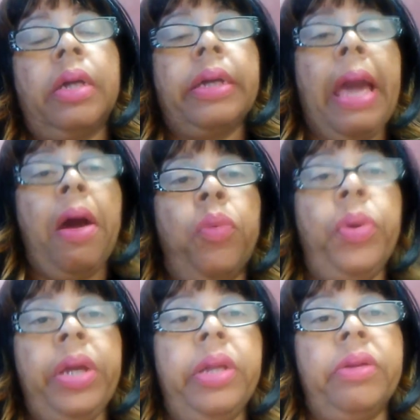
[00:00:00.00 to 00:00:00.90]
got
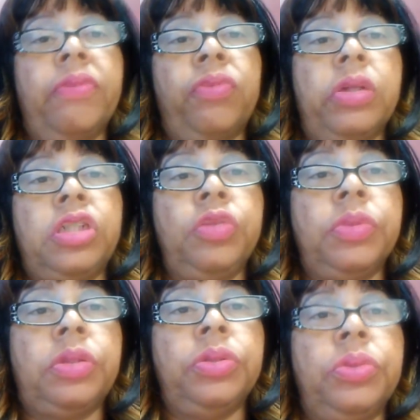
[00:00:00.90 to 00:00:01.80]
wind of what she
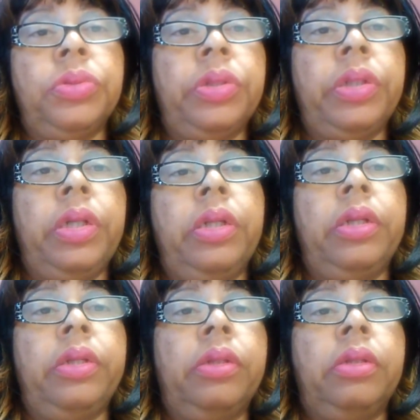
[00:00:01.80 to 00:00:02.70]
was doing,
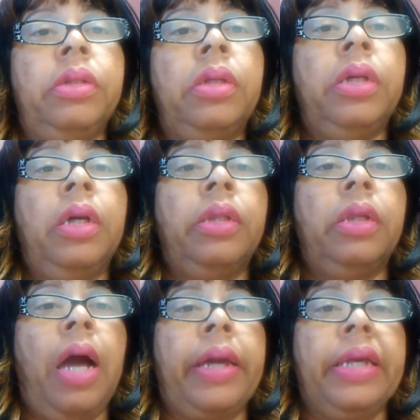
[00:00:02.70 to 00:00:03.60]
and
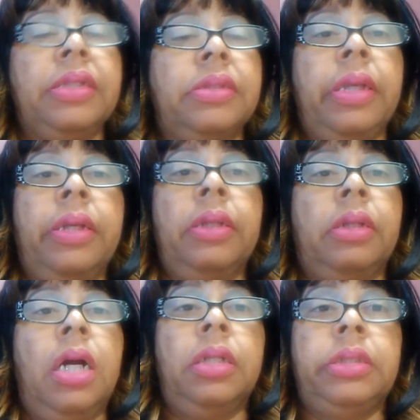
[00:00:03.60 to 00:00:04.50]
I guess they
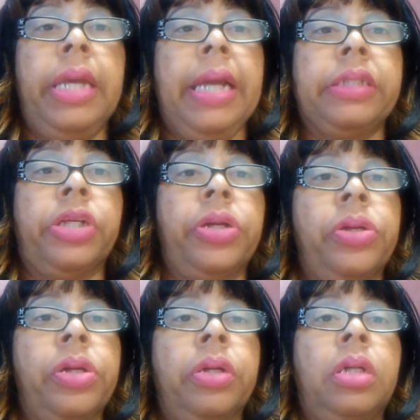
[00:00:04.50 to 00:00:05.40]
contacted her.